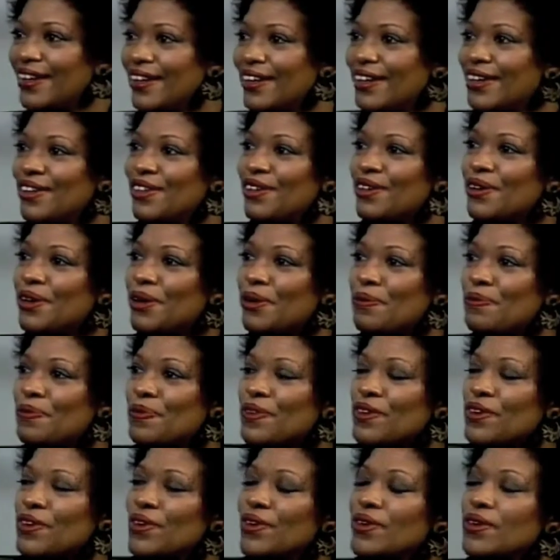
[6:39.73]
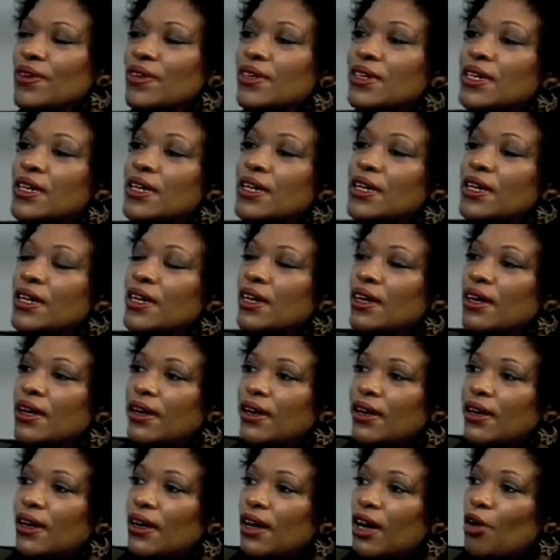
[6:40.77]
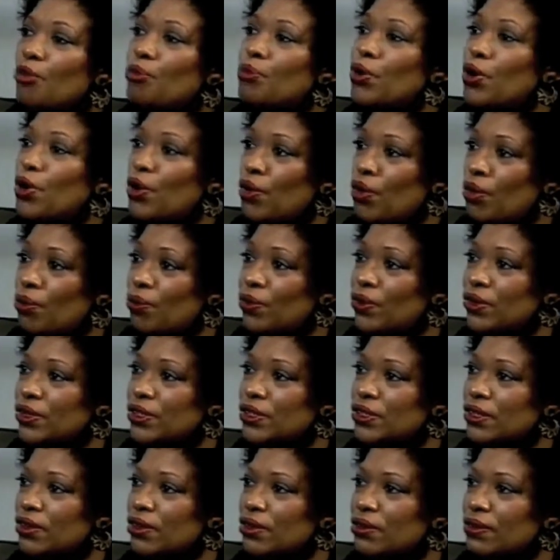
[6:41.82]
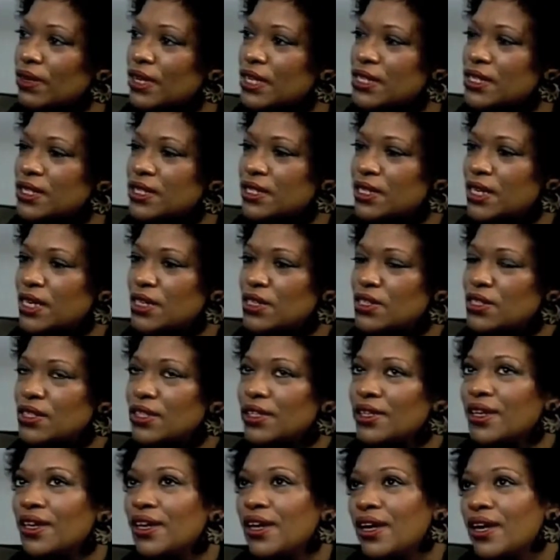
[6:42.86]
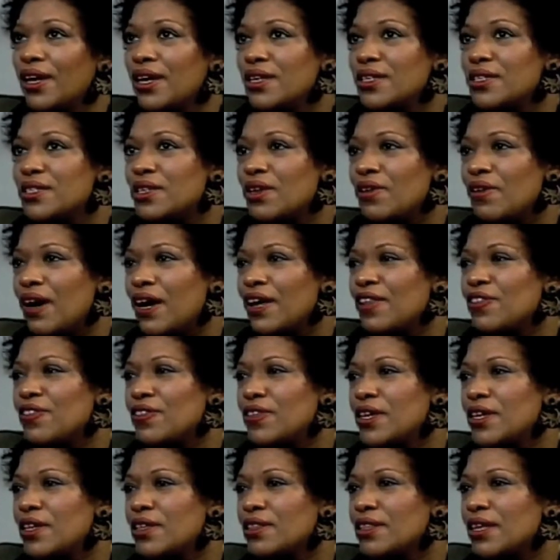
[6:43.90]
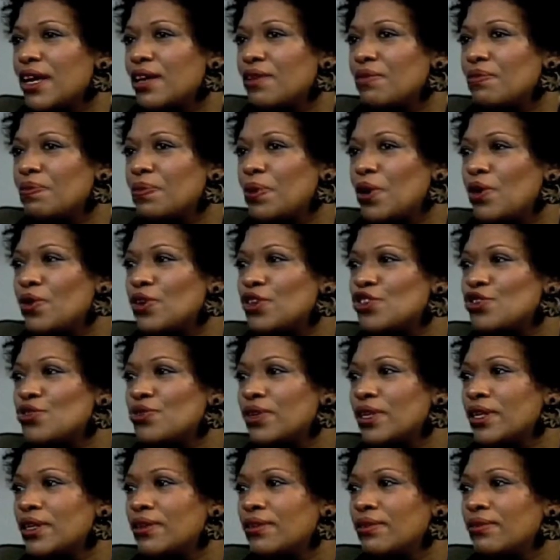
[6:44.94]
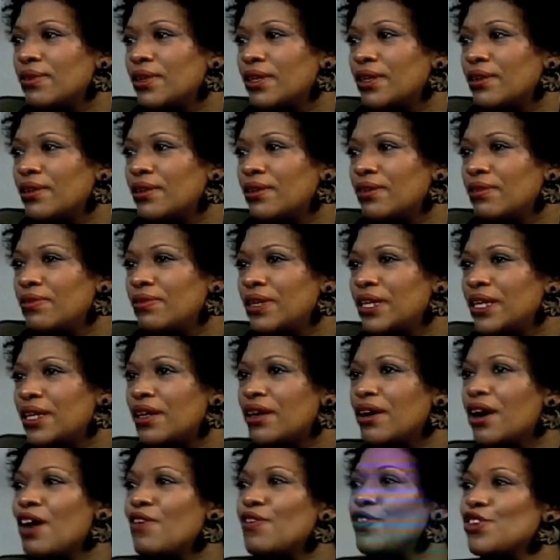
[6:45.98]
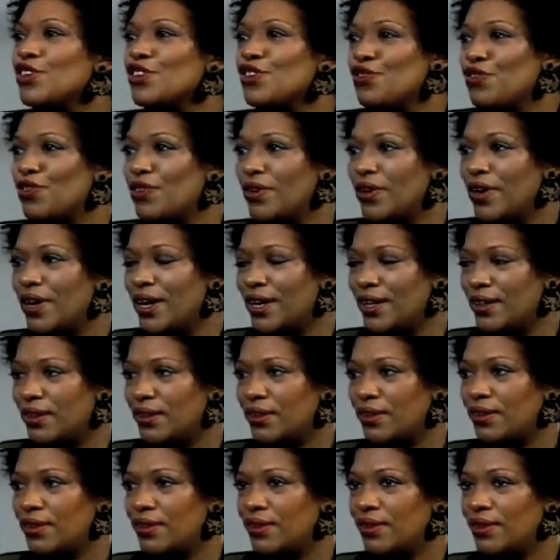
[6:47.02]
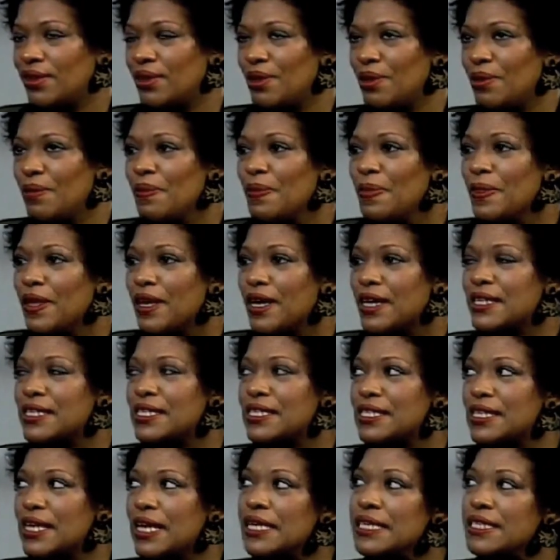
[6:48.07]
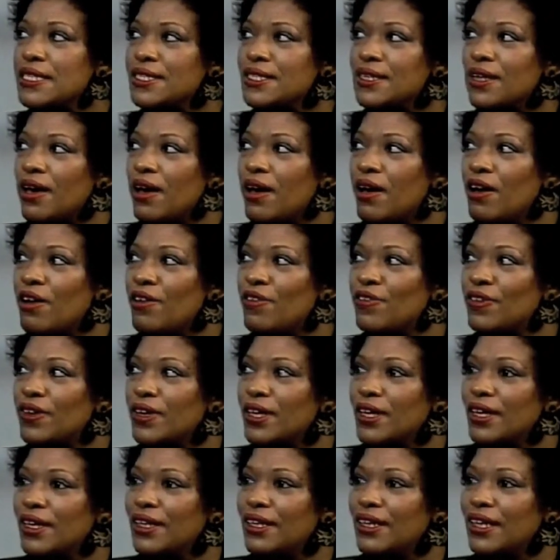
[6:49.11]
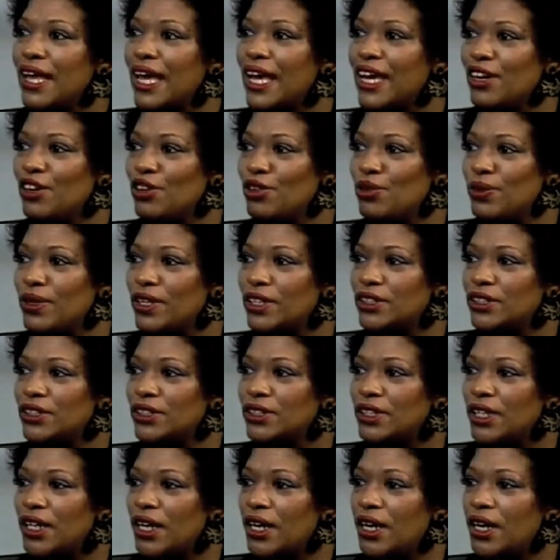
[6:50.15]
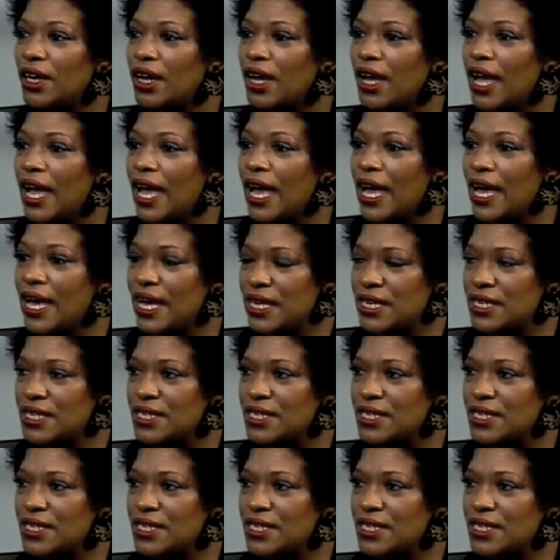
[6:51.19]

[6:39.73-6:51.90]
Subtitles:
you know, heard a poem or a recitation. So I think that poetry recovers for us a sense of language as